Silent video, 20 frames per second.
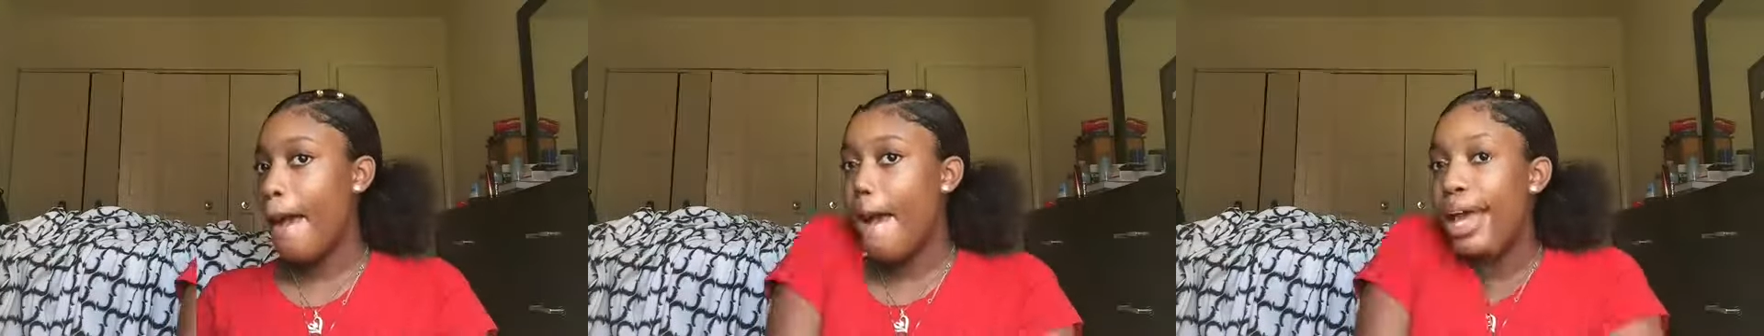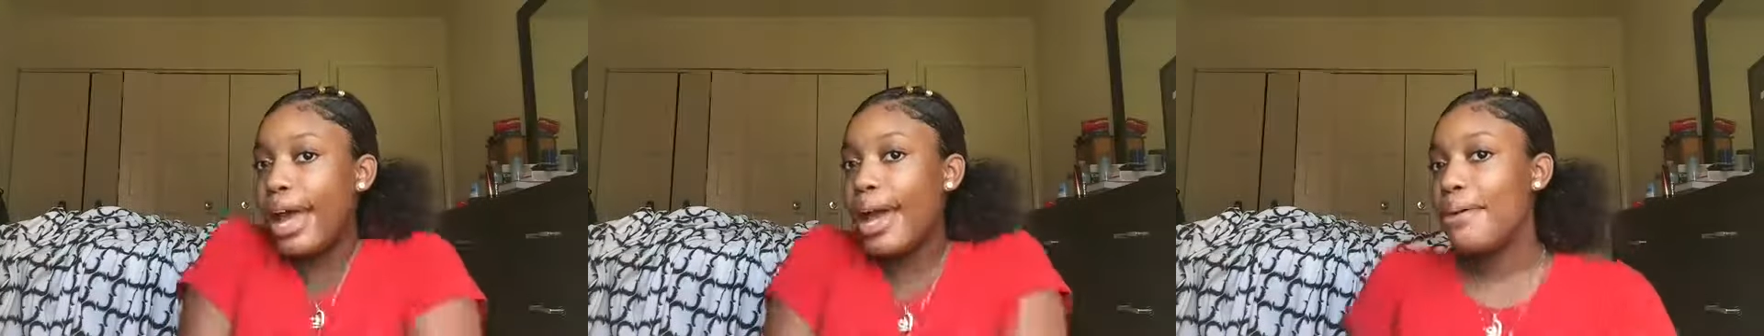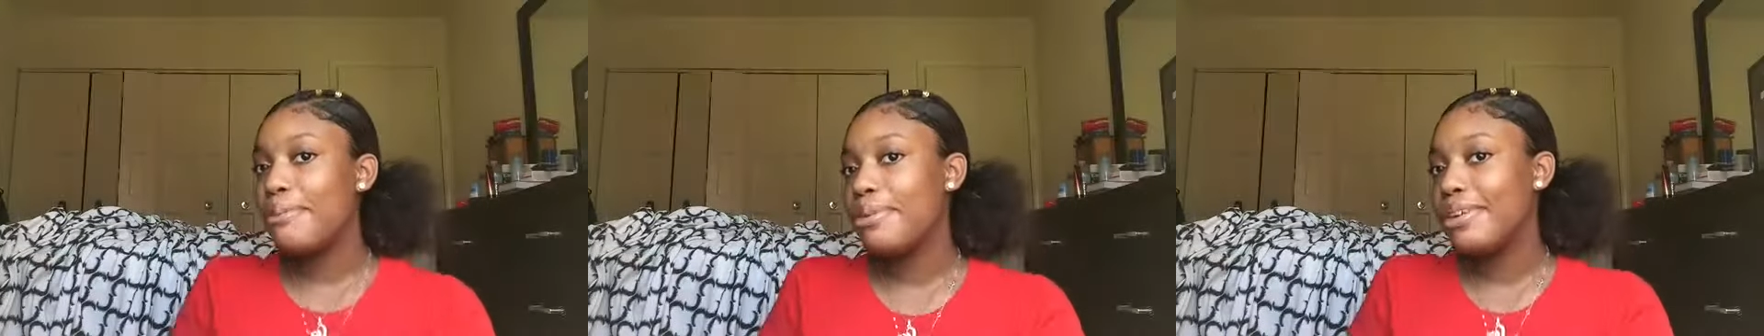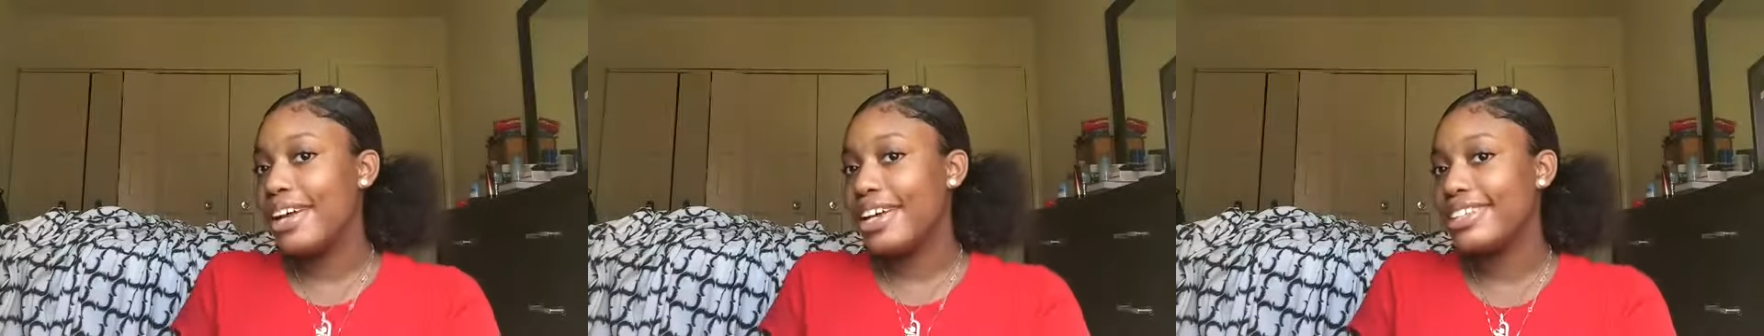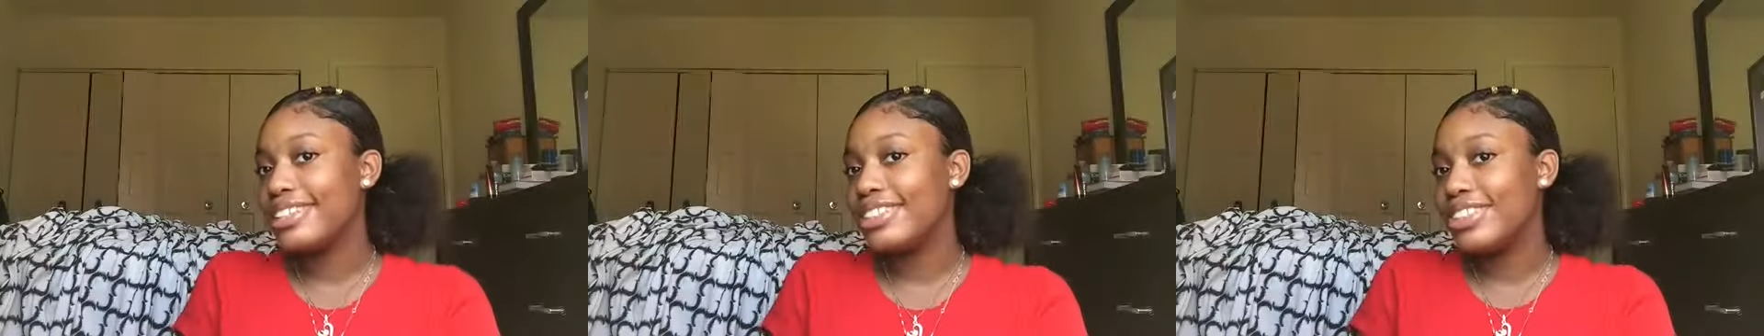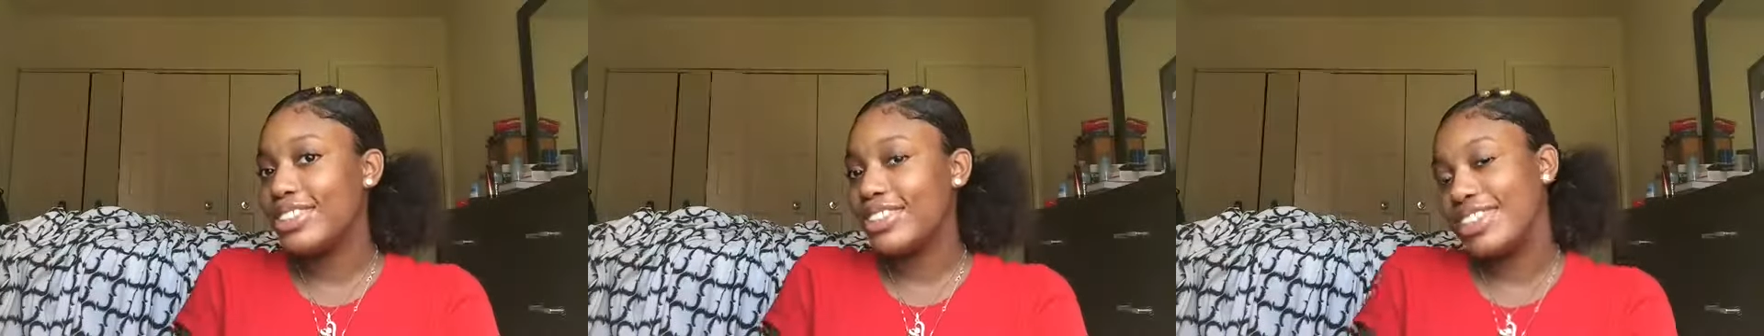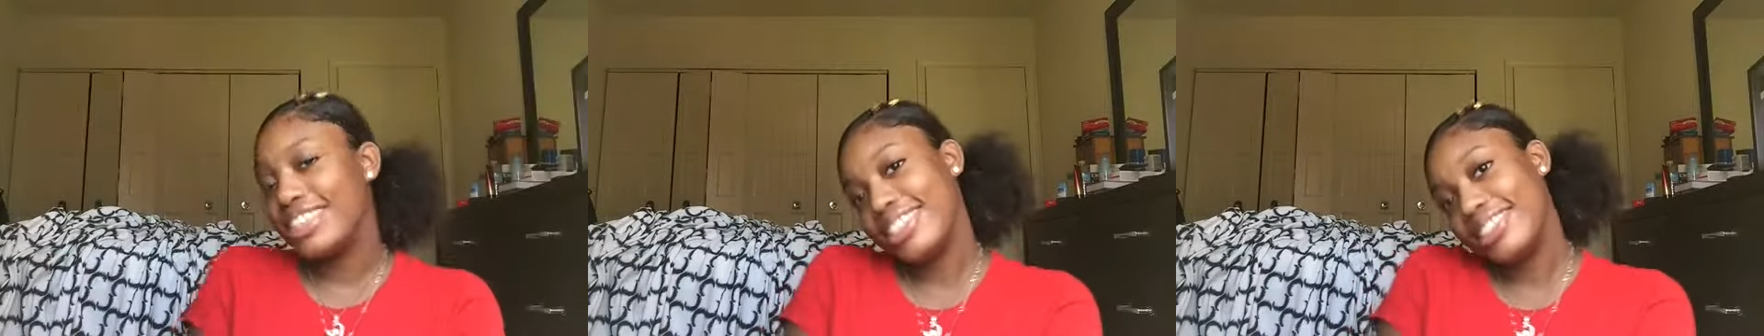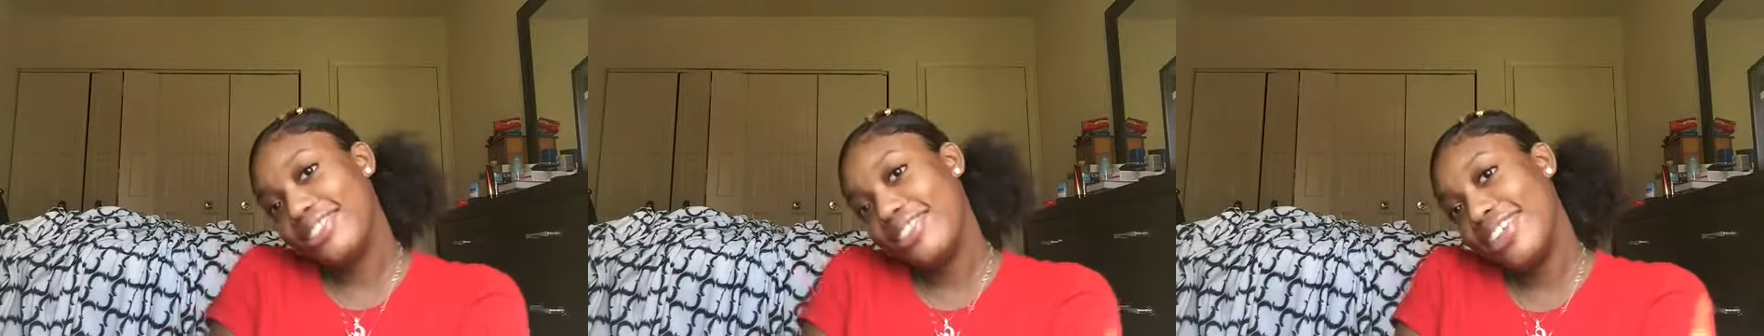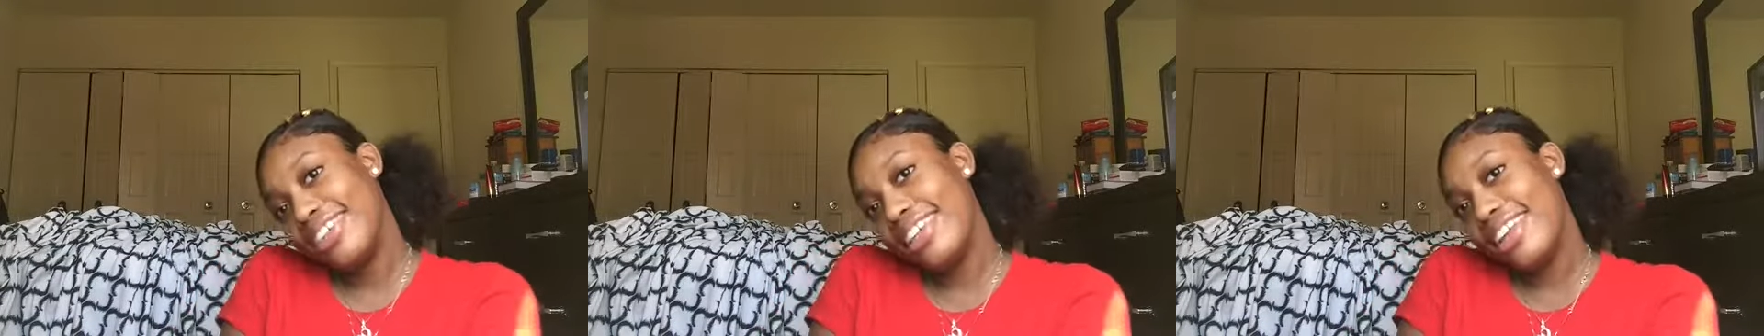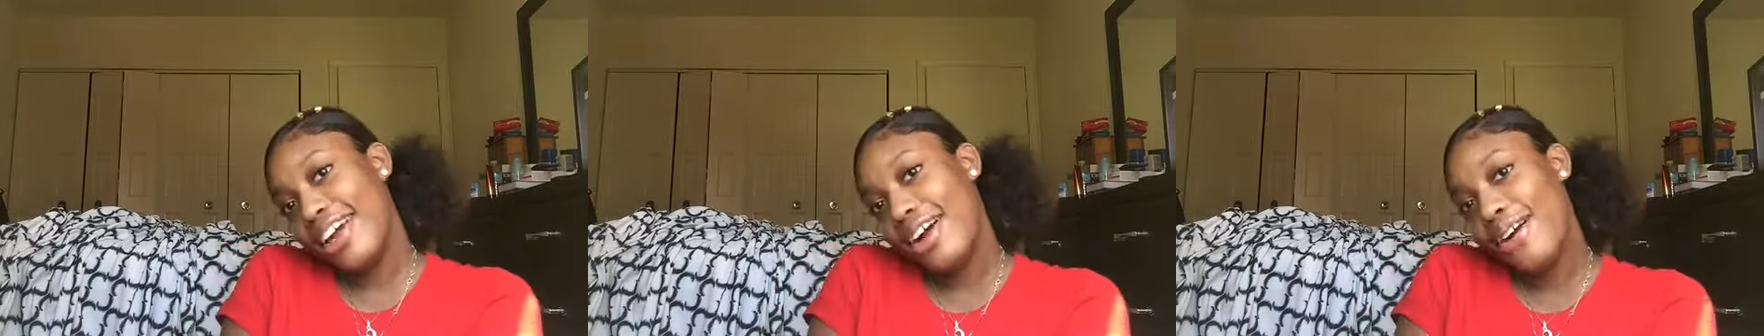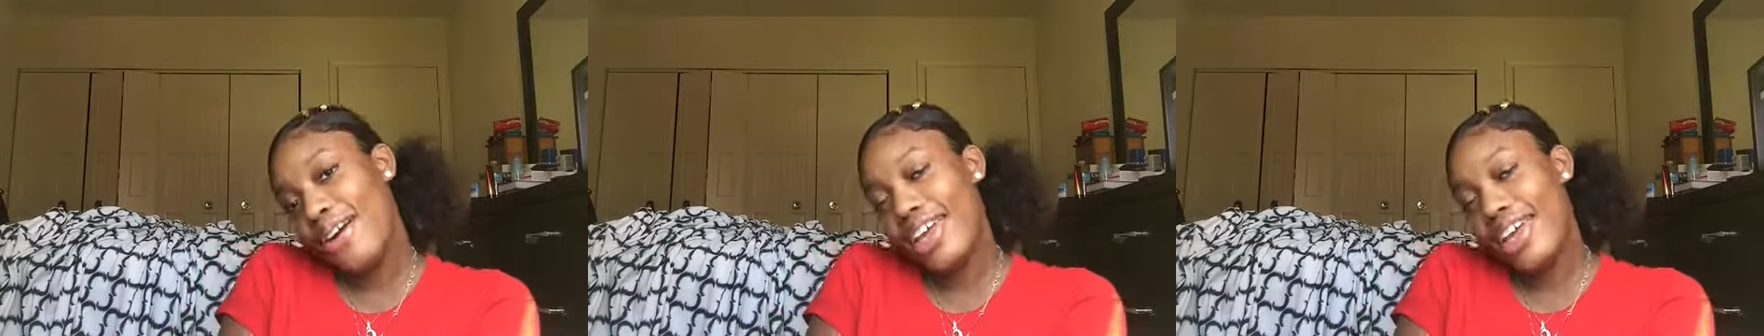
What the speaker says: Yeah, I hope you guys enjoyed this video,